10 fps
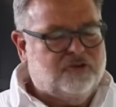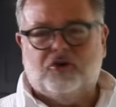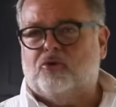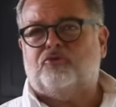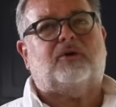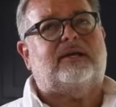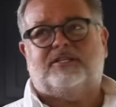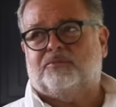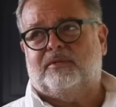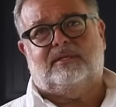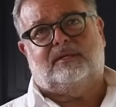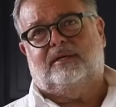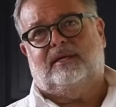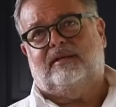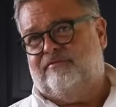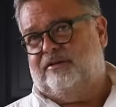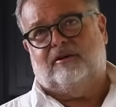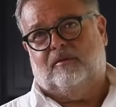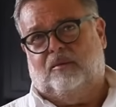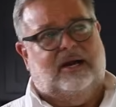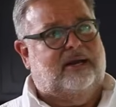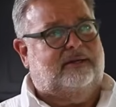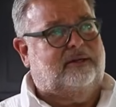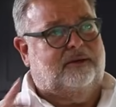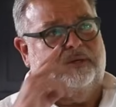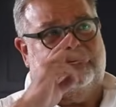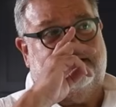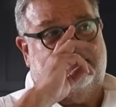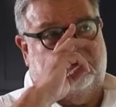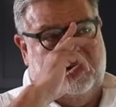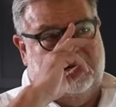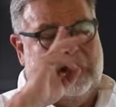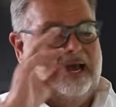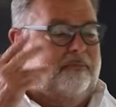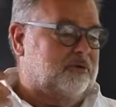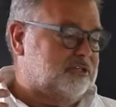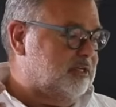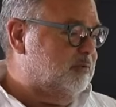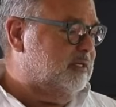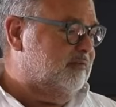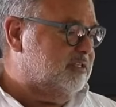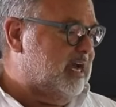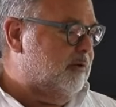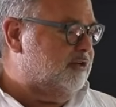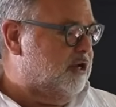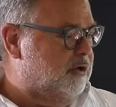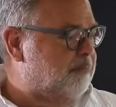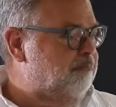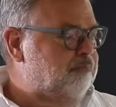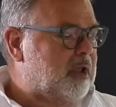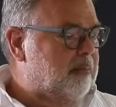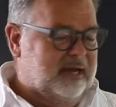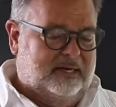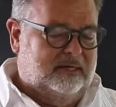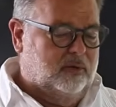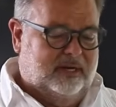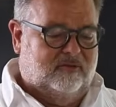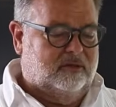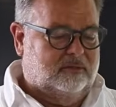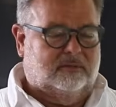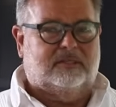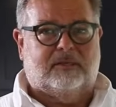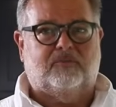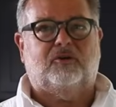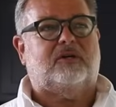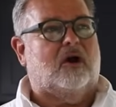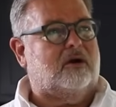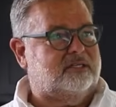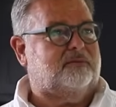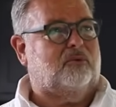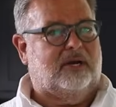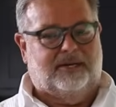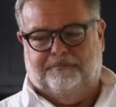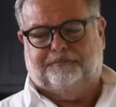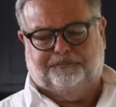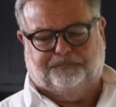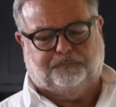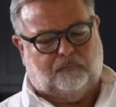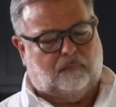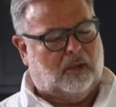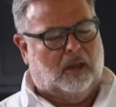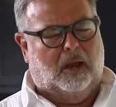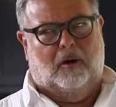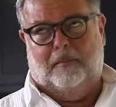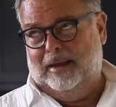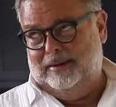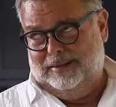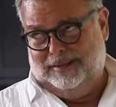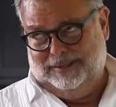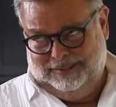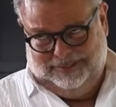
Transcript: don't try this with inferior bread. You really need it great. I personally would love a sourdough, but whatever, some good artisan bread. Oh my God,